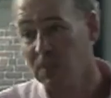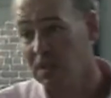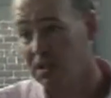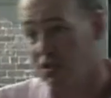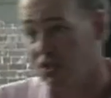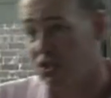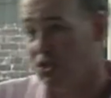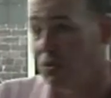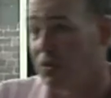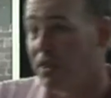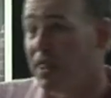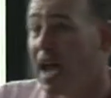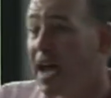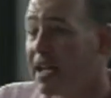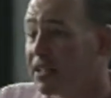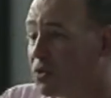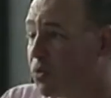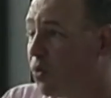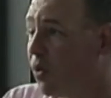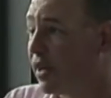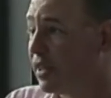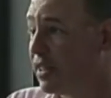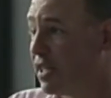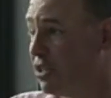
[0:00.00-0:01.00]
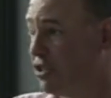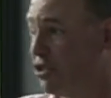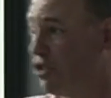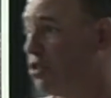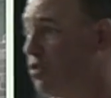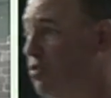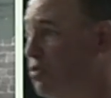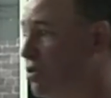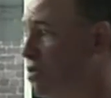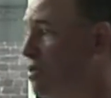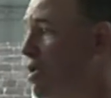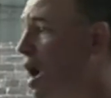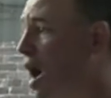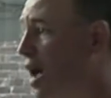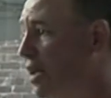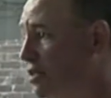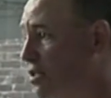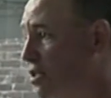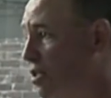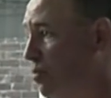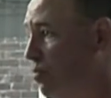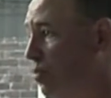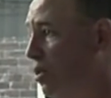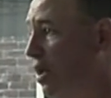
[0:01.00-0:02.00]
So that's why they chose not
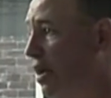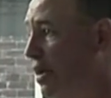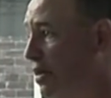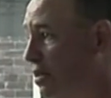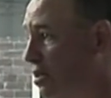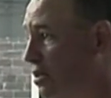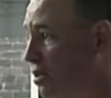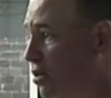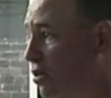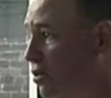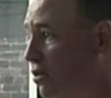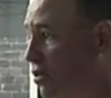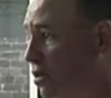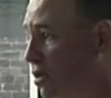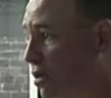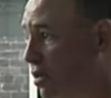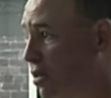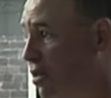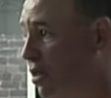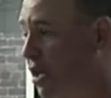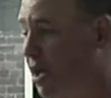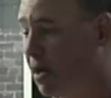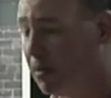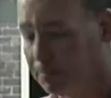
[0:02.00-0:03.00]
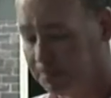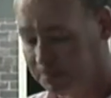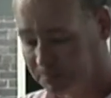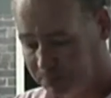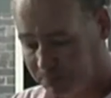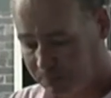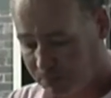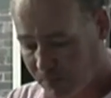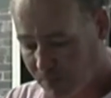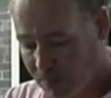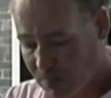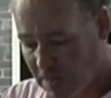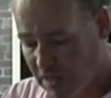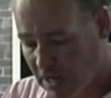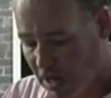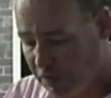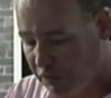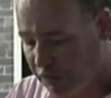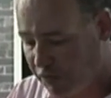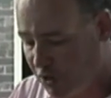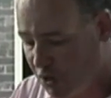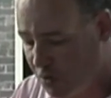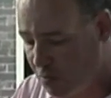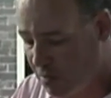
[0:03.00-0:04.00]
to play the Union Club. A
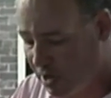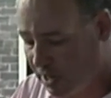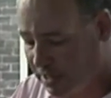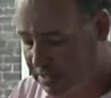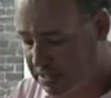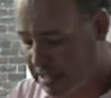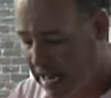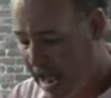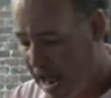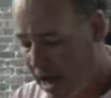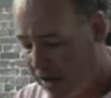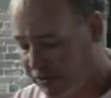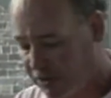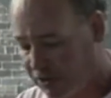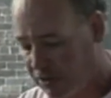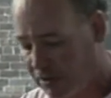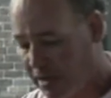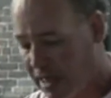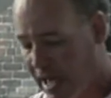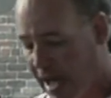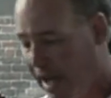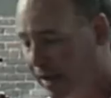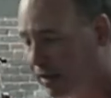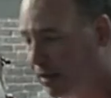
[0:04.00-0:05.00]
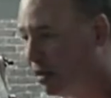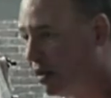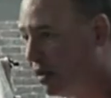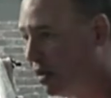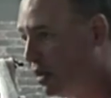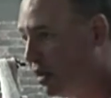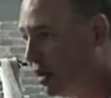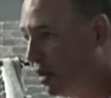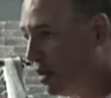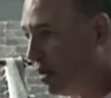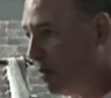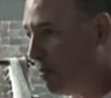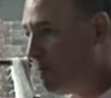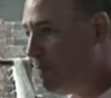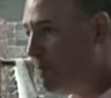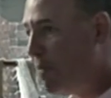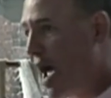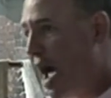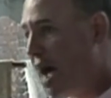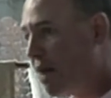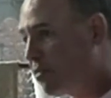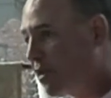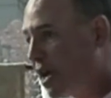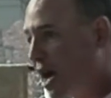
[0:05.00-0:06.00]
few months after that,
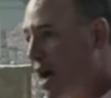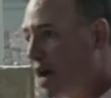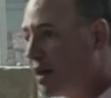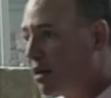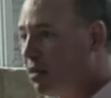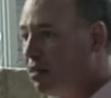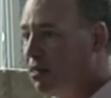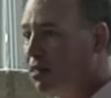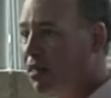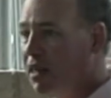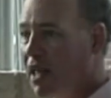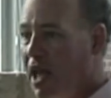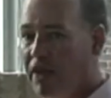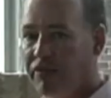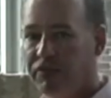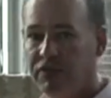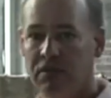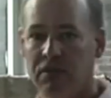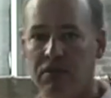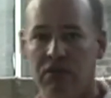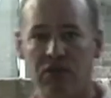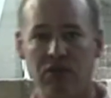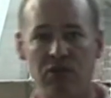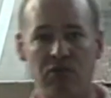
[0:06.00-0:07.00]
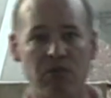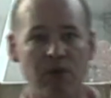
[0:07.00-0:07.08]
Babcock left the